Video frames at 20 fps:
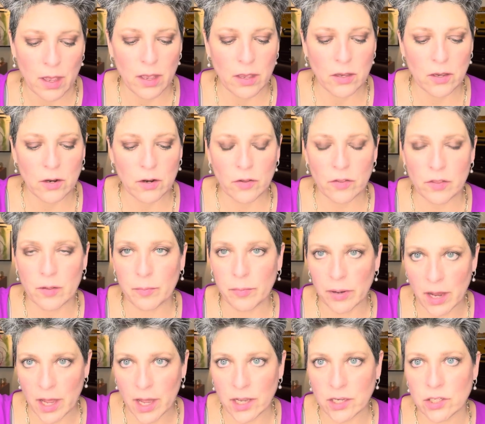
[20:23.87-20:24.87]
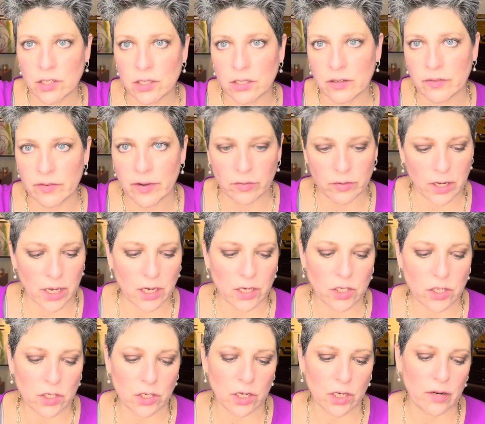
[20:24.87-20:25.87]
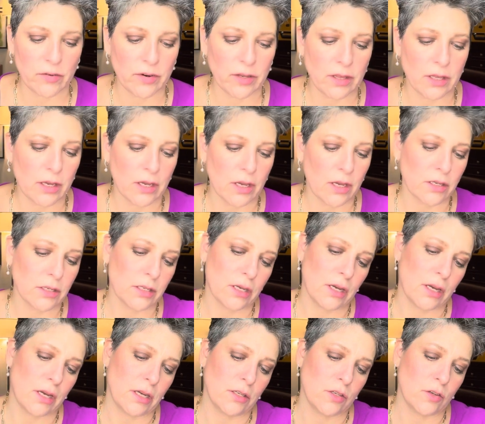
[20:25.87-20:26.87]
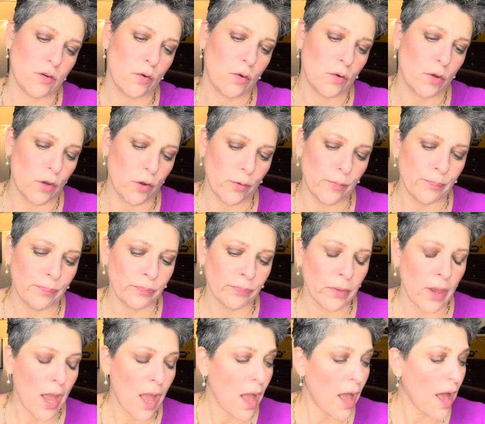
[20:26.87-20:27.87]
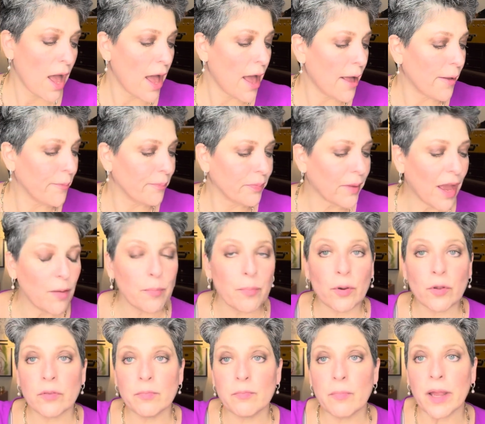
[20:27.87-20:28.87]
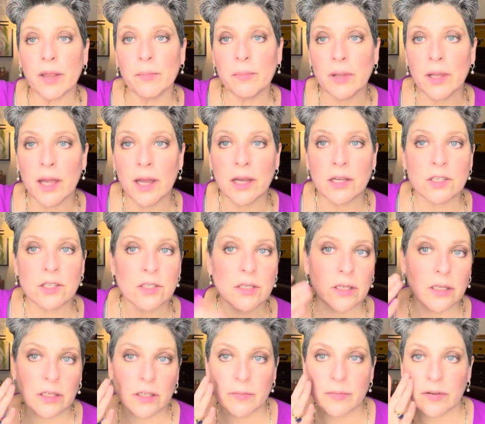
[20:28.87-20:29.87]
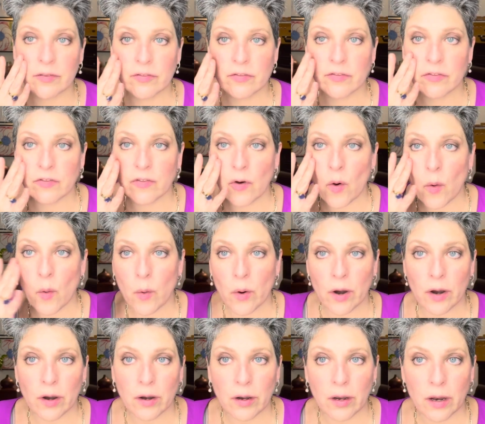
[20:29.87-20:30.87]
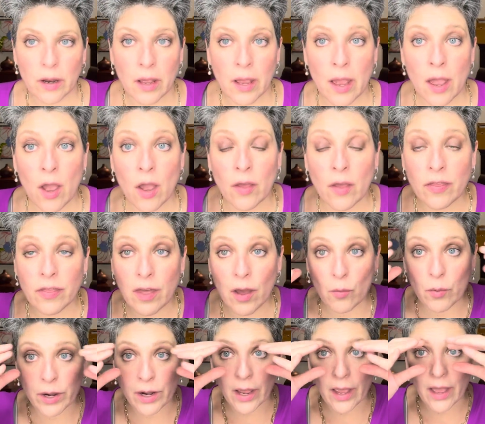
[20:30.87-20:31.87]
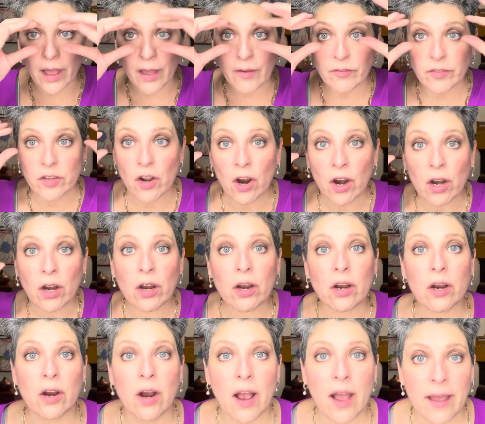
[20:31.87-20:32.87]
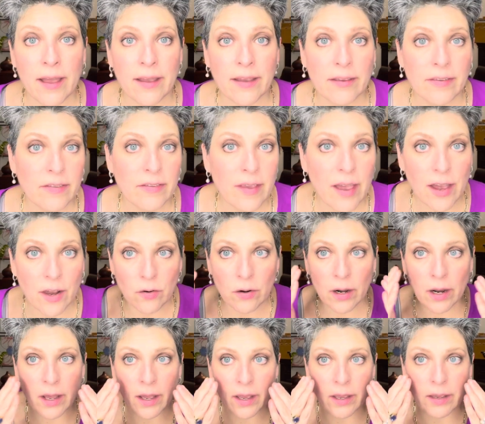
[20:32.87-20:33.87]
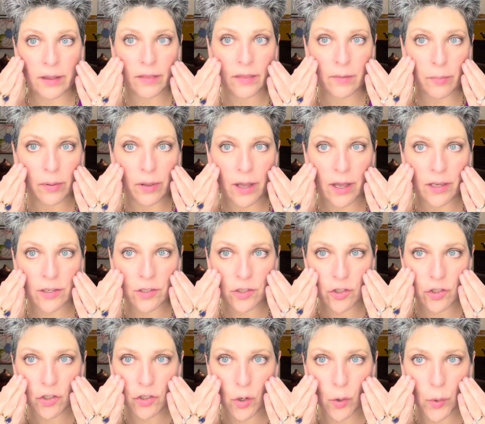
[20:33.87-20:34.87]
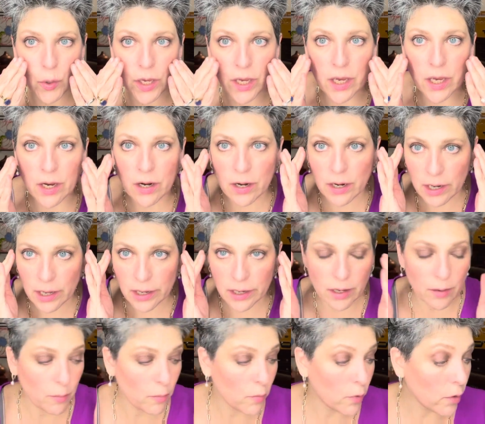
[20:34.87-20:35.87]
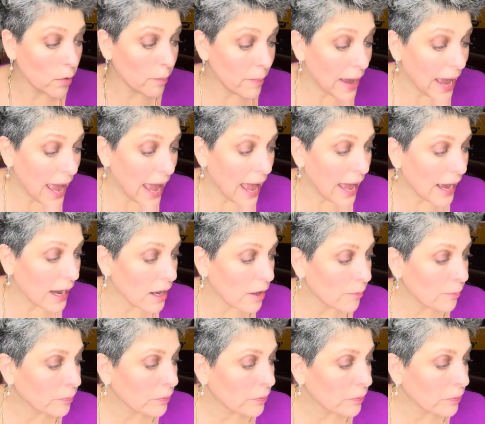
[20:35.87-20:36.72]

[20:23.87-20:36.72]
you know, the blush and the foundation and everything else, like I told you, I put my blush a little bit forward, that when I have darker eyes, I don't like the blush so here, I like it more back.